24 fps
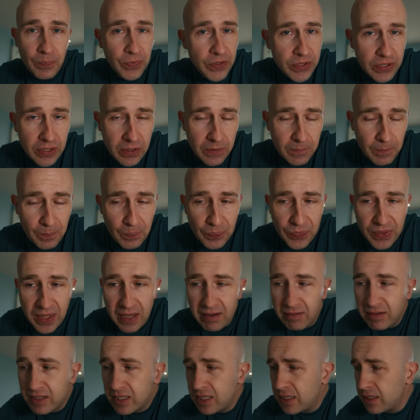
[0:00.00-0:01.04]
So
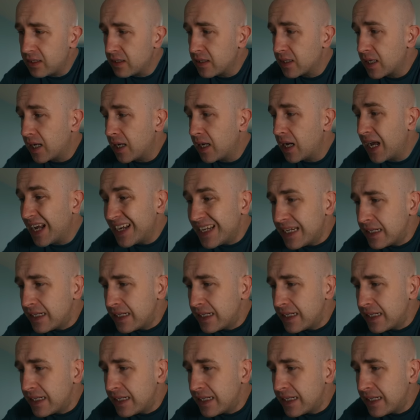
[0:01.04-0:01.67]
there it is, an